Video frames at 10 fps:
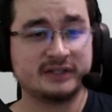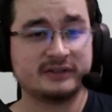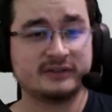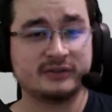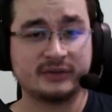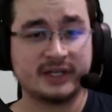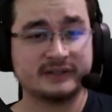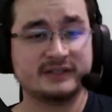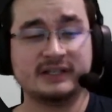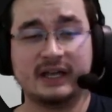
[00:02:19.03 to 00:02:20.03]
So you can
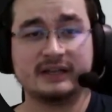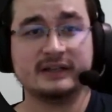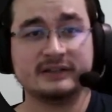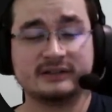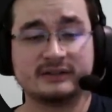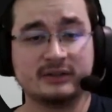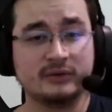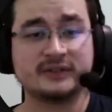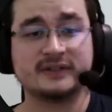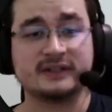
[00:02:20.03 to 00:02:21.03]
see that it
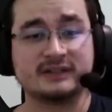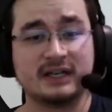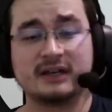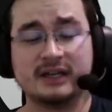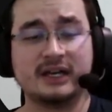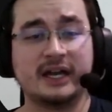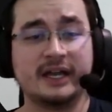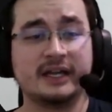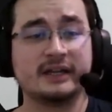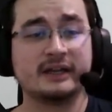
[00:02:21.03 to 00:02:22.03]
looks exactly
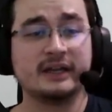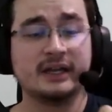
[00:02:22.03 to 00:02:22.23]
like